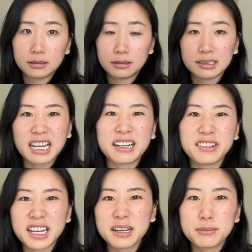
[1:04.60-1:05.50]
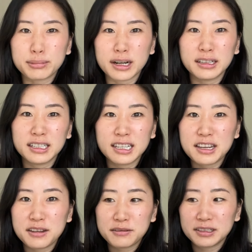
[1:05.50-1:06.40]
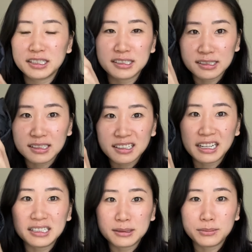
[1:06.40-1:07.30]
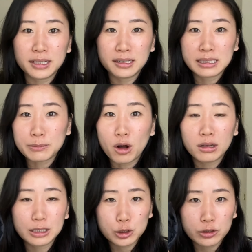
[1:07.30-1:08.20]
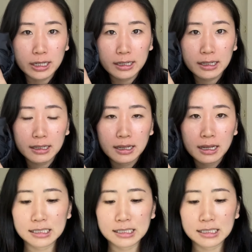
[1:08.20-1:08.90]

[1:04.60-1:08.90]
It's kind of like an umbrella. Like you can really just get it to be small and shrink it.